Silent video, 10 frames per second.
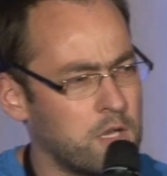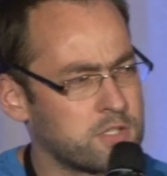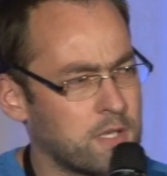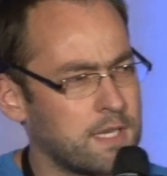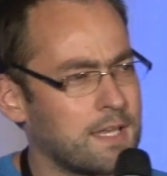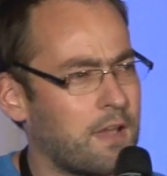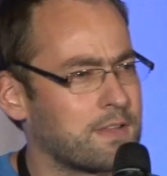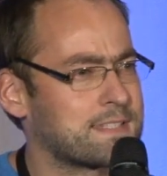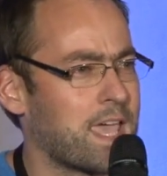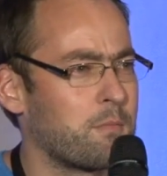So you didn't have
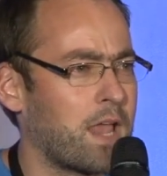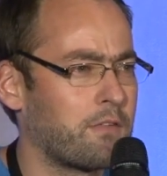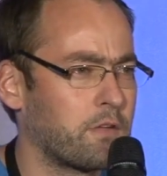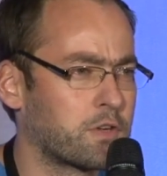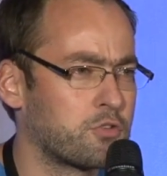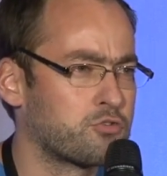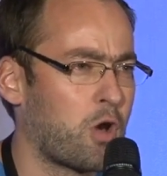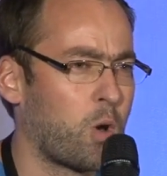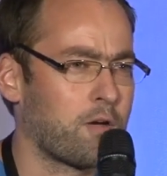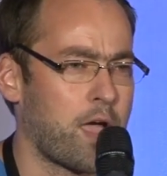the same level of
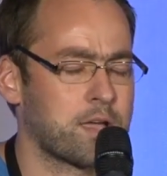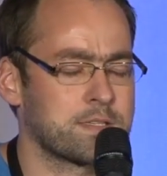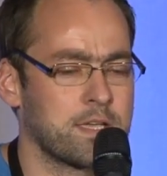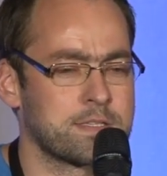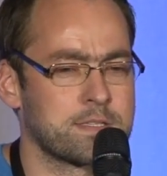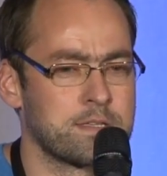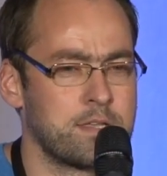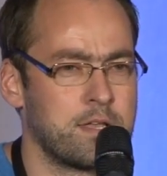control or access.